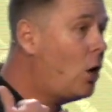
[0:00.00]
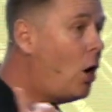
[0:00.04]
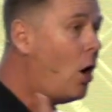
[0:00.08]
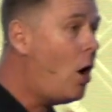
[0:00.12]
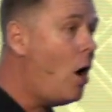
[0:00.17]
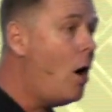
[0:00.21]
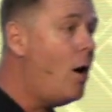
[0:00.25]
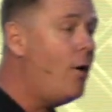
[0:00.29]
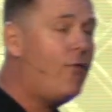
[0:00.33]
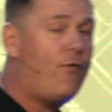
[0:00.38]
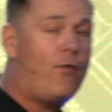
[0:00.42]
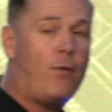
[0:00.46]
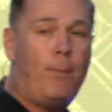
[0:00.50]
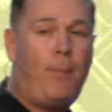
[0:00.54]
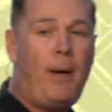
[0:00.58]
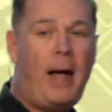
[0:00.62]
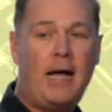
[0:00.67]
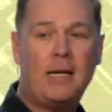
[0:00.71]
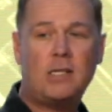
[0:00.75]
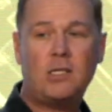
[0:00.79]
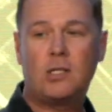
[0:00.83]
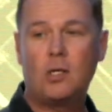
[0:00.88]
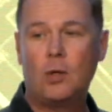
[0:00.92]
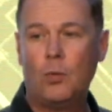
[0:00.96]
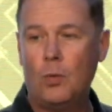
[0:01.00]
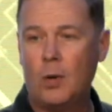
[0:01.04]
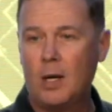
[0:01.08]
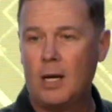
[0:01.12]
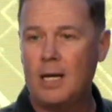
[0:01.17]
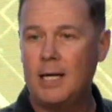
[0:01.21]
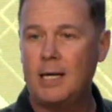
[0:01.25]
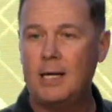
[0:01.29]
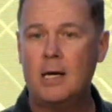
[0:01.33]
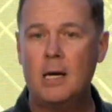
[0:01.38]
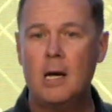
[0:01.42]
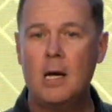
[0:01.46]
a call from Pastor
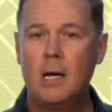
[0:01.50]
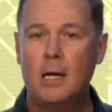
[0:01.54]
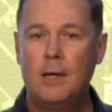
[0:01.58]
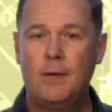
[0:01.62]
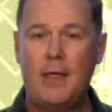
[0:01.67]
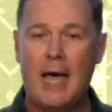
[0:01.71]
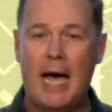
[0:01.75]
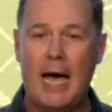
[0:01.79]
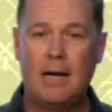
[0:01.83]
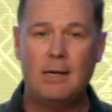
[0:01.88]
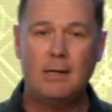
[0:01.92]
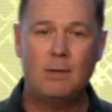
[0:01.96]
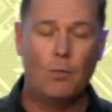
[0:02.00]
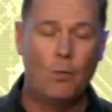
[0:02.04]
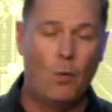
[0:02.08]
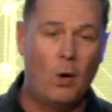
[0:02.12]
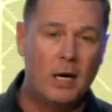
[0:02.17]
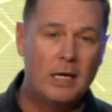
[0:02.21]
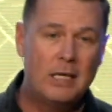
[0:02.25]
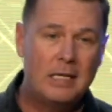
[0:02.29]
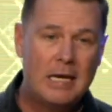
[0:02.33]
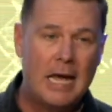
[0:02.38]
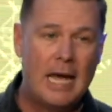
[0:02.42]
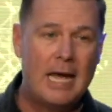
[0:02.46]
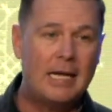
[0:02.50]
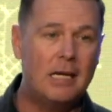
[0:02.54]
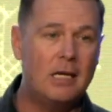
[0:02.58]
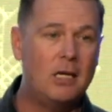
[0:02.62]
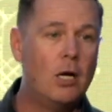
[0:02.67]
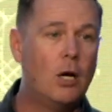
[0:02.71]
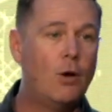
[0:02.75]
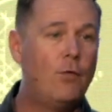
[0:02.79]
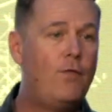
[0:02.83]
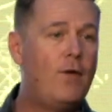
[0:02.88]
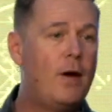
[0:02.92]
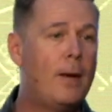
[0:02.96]
Willie that one day
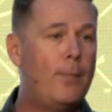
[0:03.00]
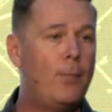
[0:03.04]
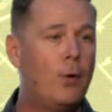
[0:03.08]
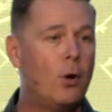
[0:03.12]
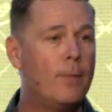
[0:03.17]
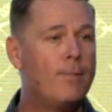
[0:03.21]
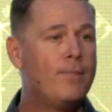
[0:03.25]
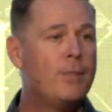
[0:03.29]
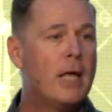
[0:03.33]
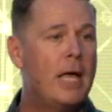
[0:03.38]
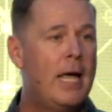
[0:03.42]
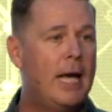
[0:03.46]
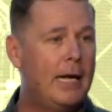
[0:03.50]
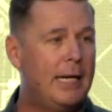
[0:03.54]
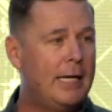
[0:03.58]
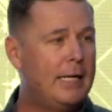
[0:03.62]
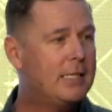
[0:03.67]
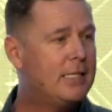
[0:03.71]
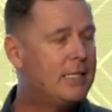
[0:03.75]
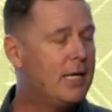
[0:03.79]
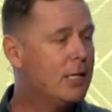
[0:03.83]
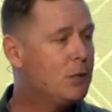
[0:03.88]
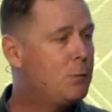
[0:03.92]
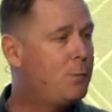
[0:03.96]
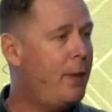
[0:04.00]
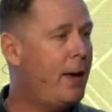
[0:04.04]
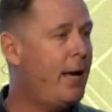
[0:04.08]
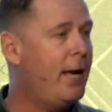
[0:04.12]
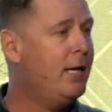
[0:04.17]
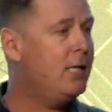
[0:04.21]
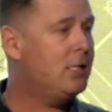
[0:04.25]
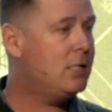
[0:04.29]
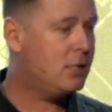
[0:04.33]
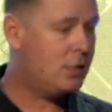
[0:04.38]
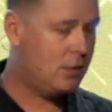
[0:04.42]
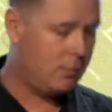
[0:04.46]
in November, and he says,
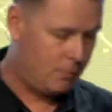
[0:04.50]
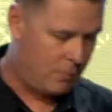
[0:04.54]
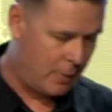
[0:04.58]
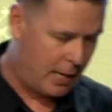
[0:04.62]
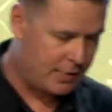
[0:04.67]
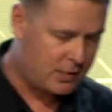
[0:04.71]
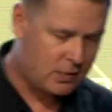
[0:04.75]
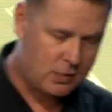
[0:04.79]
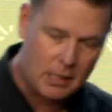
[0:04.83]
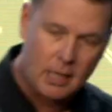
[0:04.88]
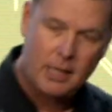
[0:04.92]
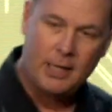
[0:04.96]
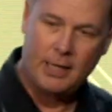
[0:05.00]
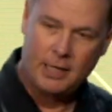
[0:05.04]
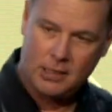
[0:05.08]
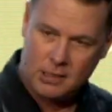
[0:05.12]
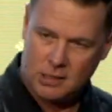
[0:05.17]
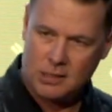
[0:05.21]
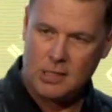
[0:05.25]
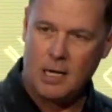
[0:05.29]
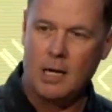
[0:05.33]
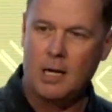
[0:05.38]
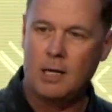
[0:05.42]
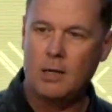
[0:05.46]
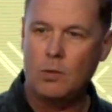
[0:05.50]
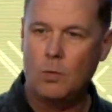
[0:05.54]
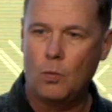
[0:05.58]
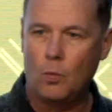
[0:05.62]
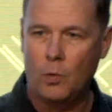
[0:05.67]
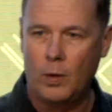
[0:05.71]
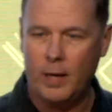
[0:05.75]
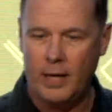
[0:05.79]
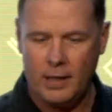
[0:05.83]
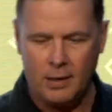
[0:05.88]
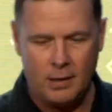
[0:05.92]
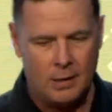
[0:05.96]
Pace, my son, his
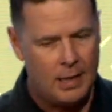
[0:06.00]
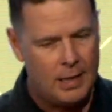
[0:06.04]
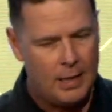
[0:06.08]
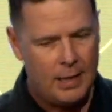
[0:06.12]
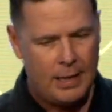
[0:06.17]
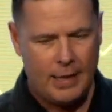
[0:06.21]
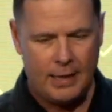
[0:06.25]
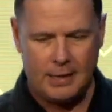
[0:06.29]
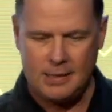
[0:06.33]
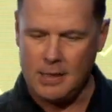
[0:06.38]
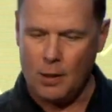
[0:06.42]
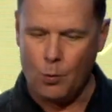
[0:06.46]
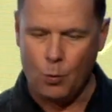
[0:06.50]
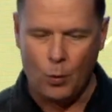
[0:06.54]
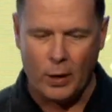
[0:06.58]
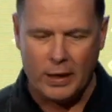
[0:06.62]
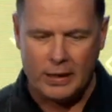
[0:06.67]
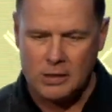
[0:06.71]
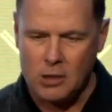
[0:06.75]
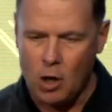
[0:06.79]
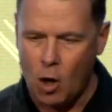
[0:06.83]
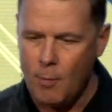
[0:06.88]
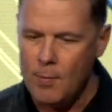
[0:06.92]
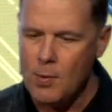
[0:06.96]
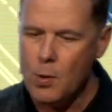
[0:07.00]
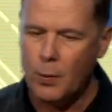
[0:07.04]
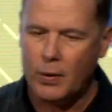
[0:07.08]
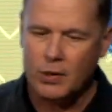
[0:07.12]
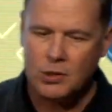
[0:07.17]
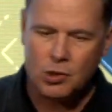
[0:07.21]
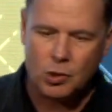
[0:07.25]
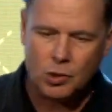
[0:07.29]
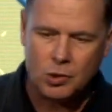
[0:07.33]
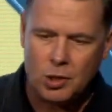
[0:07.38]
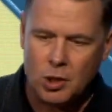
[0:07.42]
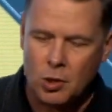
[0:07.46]
son, Whit, he said, Whit told me
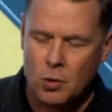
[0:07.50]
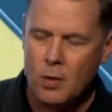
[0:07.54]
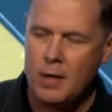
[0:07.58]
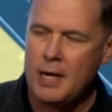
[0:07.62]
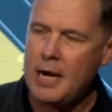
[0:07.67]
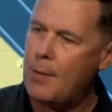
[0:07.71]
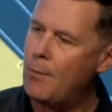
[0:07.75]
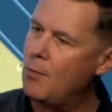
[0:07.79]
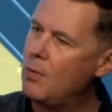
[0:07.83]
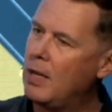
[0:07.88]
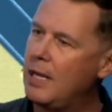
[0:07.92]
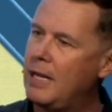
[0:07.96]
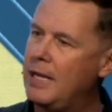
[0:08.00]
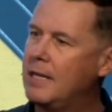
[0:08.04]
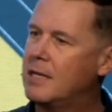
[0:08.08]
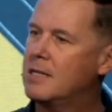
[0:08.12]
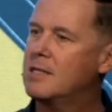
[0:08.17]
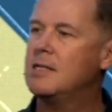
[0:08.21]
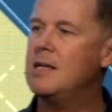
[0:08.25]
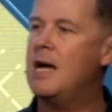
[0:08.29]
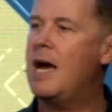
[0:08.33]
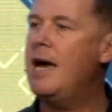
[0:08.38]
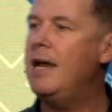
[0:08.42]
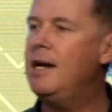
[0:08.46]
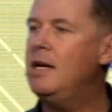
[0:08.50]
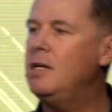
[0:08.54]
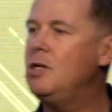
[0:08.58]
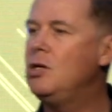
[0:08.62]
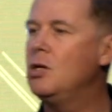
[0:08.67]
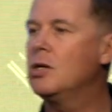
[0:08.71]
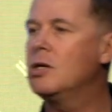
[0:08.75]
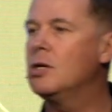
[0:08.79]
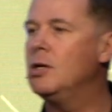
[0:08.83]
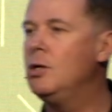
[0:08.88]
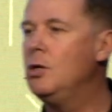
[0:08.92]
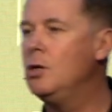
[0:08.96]
what you're doing. I'm really excited.
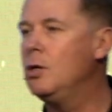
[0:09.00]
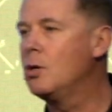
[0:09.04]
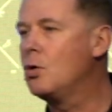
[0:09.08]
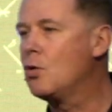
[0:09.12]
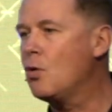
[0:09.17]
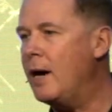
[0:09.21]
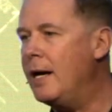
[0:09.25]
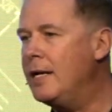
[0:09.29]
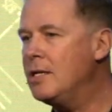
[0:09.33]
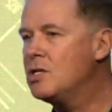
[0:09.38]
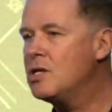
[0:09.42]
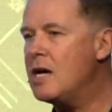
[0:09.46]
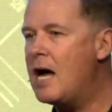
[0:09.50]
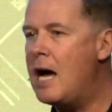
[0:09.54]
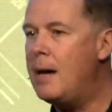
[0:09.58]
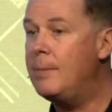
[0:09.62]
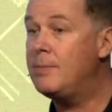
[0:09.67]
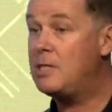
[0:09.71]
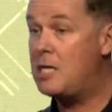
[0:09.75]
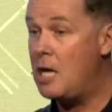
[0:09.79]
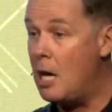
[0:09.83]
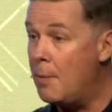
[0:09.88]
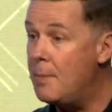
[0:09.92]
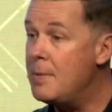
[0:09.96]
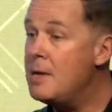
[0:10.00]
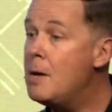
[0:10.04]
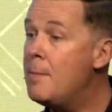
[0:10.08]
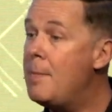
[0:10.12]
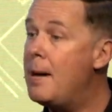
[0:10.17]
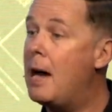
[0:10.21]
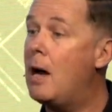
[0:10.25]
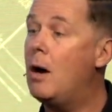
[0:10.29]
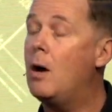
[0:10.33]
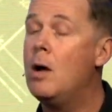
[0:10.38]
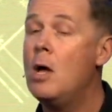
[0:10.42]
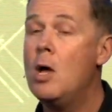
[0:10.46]
You're going to do a great job. Tell me
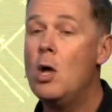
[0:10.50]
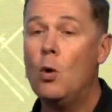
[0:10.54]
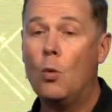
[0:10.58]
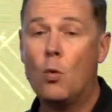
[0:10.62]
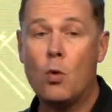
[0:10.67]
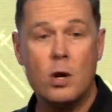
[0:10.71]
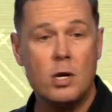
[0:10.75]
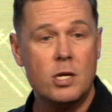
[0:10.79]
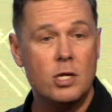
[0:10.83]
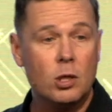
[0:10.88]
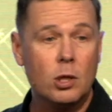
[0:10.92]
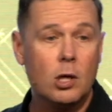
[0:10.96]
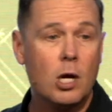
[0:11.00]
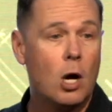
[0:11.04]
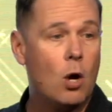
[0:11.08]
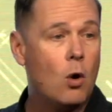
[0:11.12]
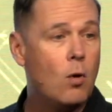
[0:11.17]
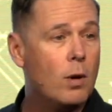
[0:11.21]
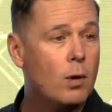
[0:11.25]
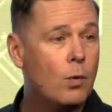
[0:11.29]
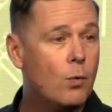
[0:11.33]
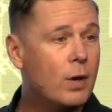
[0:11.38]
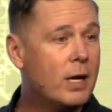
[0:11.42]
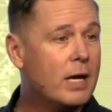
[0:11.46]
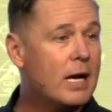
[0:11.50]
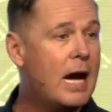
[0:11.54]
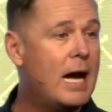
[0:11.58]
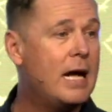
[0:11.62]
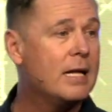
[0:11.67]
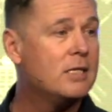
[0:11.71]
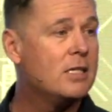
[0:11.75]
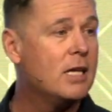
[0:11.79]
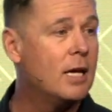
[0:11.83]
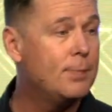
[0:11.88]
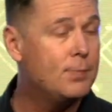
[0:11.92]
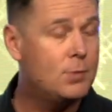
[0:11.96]
about where you're going, what
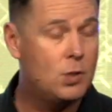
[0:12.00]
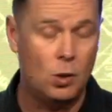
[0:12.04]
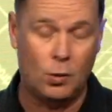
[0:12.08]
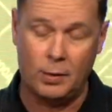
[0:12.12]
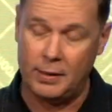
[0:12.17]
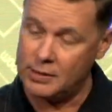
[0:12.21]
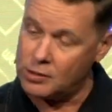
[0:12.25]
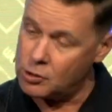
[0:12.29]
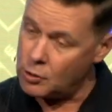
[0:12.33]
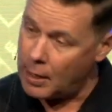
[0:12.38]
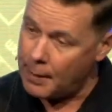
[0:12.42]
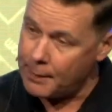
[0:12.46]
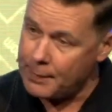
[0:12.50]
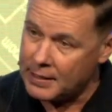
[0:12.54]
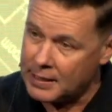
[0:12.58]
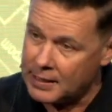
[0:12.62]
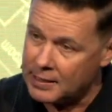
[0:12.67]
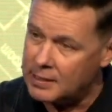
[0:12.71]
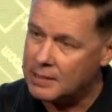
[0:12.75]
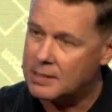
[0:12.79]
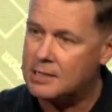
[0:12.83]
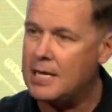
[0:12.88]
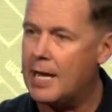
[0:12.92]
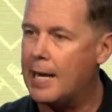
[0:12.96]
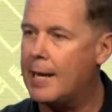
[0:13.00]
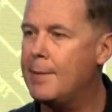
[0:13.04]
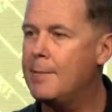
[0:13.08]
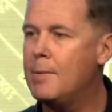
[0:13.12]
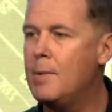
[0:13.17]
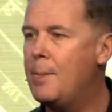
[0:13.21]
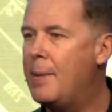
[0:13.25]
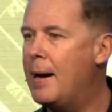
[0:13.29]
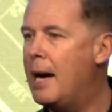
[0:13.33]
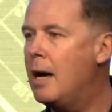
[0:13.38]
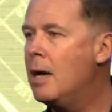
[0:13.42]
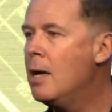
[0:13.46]
God's up to. And so I began to tell
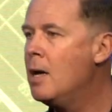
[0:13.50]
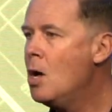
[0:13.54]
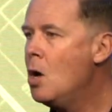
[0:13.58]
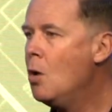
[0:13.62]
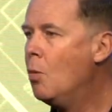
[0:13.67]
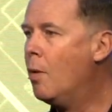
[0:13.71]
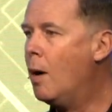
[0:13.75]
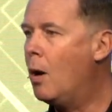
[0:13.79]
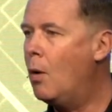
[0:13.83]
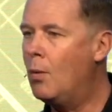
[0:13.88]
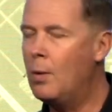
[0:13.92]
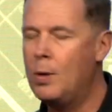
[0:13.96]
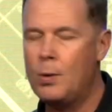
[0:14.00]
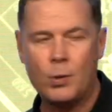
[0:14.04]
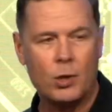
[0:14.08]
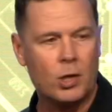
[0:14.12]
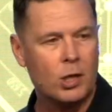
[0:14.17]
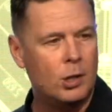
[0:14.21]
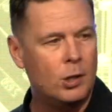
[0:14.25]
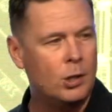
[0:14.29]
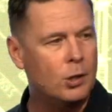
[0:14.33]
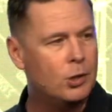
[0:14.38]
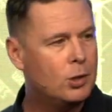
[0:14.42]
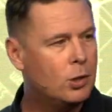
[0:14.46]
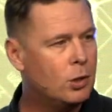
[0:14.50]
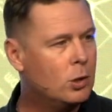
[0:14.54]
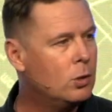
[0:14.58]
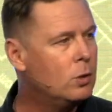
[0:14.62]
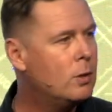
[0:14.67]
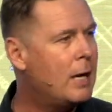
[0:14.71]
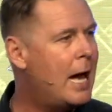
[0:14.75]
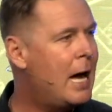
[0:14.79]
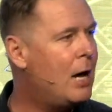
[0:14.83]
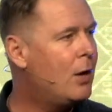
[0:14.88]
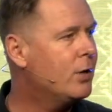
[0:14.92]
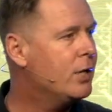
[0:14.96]
him about what we were going to
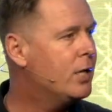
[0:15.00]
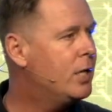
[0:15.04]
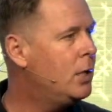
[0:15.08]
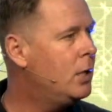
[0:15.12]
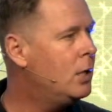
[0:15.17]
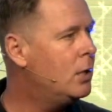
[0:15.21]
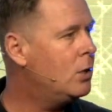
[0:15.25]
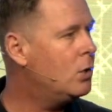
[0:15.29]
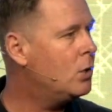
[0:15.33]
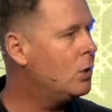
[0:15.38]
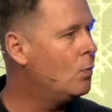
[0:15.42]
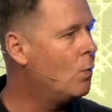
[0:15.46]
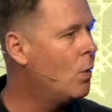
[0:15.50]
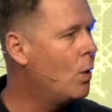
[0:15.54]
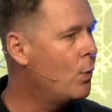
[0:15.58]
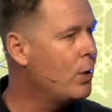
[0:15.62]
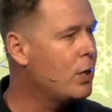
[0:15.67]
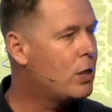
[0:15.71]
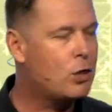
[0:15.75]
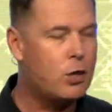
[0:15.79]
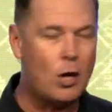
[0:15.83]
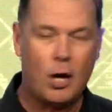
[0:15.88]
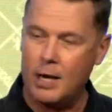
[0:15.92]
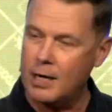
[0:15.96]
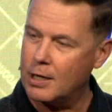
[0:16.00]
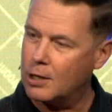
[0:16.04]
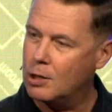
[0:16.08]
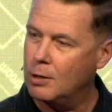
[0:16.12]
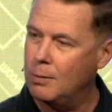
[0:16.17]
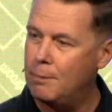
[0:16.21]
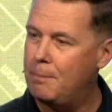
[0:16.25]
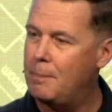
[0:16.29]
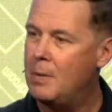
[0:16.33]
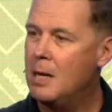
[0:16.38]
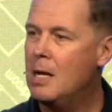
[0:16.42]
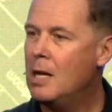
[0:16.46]
do out here and what we thought it
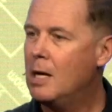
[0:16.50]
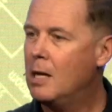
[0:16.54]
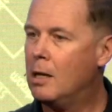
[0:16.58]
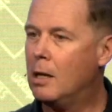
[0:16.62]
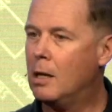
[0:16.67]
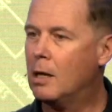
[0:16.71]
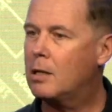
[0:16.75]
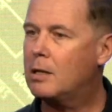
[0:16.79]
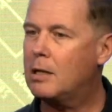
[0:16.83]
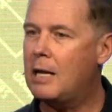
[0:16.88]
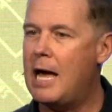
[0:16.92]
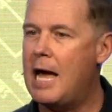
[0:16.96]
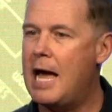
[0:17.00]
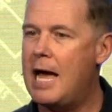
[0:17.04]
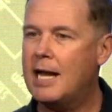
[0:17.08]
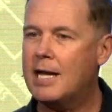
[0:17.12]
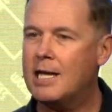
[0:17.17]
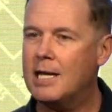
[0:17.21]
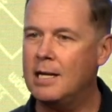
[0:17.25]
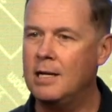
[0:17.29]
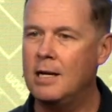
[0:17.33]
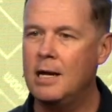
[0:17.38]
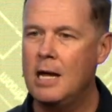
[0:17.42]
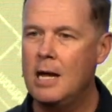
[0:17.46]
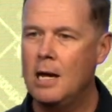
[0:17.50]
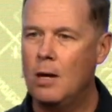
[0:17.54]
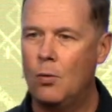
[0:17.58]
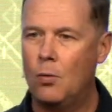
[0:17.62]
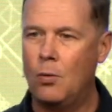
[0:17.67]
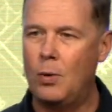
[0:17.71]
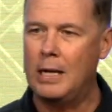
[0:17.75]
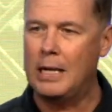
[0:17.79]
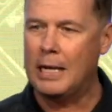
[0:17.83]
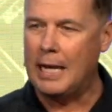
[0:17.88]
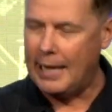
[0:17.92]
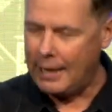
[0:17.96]
could look like. And
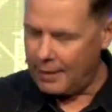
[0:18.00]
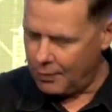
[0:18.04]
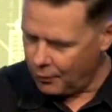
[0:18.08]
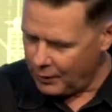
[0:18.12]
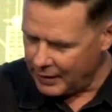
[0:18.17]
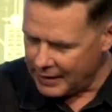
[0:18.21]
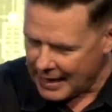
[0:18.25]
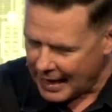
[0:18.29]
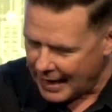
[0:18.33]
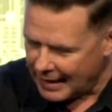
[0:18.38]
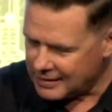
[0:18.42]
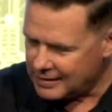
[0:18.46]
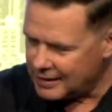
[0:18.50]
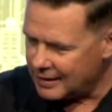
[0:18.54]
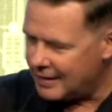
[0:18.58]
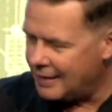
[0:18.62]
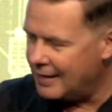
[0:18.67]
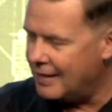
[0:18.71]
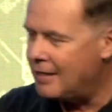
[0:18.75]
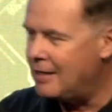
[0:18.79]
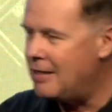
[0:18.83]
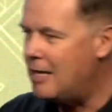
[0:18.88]
we, let, we got to the